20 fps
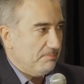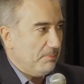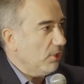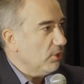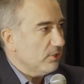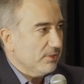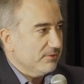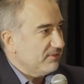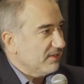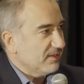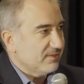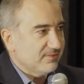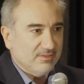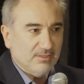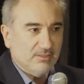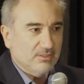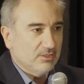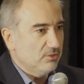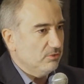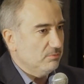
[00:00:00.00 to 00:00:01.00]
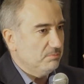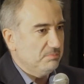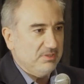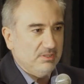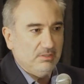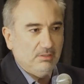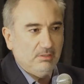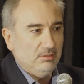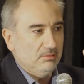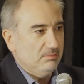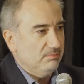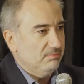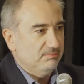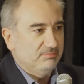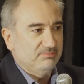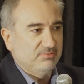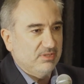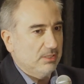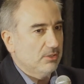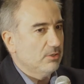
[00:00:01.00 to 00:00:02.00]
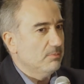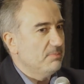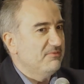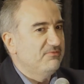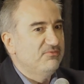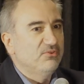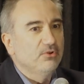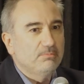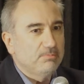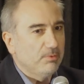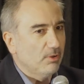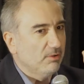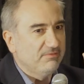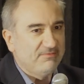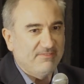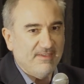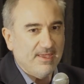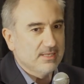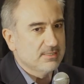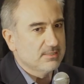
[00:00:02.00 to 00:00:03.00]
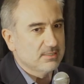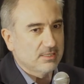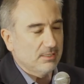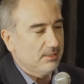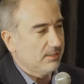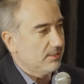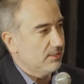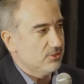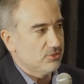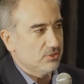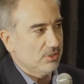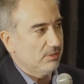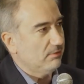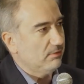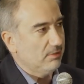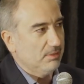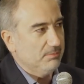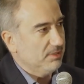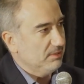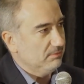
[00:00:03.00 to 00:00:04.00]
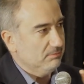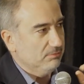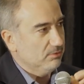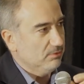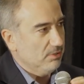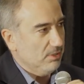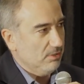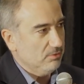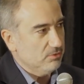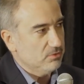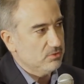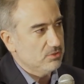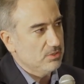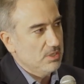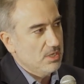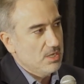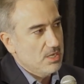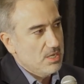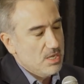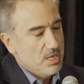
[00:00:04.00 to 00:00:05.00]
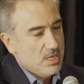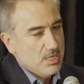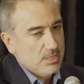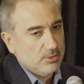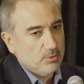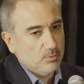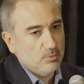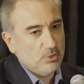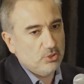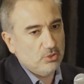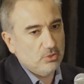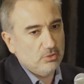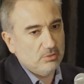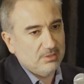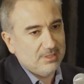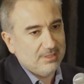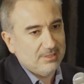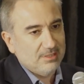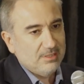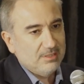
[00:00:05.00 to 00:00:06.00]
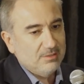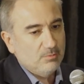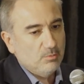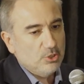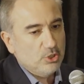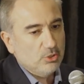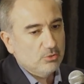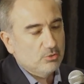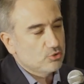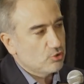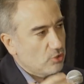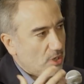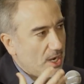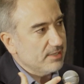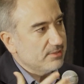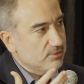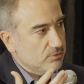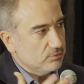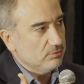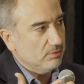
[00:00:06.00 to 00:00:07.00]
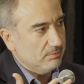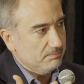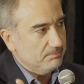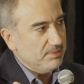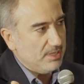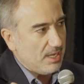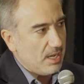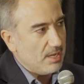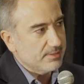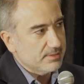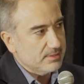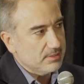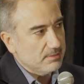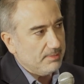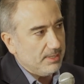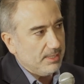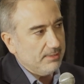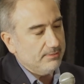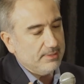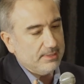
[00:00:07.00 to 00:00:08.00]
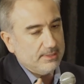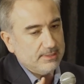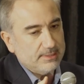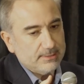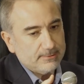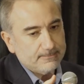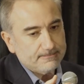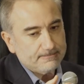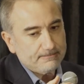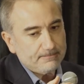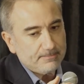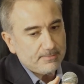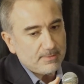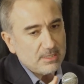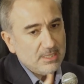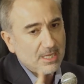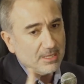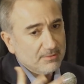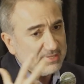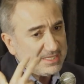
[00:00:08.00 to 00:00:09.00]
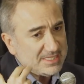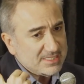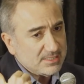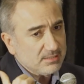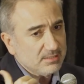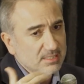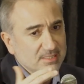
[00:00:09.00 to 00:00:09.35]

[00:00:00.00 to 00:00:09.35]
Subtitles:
politics, it could be, they could be football fans killing each other. I mean, who knows? So we should try to be honest about this. Now, this